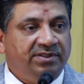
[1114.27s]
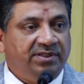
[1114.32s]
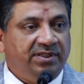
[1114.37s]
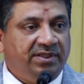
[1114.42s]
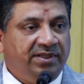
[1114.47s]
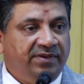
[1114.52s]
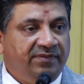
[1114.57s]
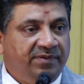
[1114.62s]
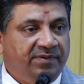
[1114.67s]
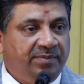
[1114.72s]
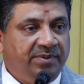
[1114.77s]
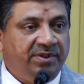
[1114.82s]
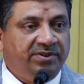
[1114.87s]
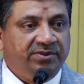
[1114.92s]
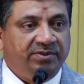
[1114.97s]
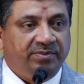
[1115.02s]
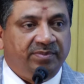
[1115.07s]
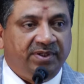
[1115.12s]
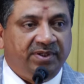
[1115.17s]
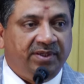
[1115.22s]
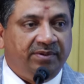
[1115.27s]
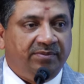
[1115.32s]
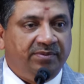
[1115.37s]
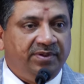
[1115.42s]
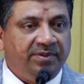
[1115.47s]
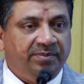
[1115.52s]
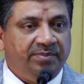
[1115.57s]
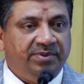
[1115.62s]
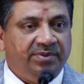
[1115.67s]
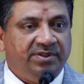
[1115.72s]
and everybody should become a
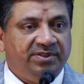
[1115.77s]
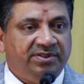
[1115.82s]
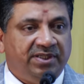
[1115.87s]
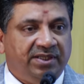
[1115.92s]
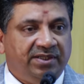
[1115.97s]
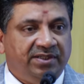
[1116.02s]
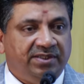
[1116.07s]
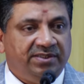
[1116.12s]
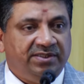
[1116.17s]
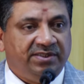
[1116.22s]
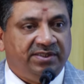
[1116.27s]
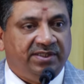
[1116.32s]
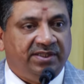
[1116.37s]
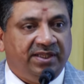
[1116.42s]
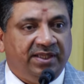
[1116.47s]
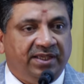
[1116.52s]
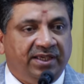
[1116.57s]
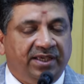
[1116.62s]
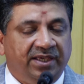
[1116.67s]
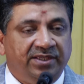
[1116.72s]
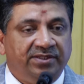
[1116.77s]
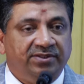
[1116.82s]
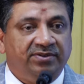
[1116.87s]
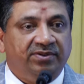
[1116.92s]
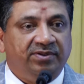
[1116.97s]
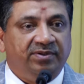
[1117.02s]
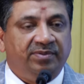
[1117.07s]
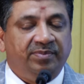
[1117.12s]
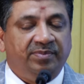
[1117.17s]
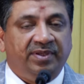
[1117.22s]
computer scientist, and AI is
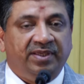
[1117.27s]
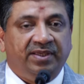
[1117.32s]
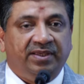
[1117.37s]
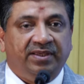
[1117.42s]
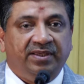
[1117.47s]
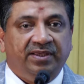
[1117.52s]
going to make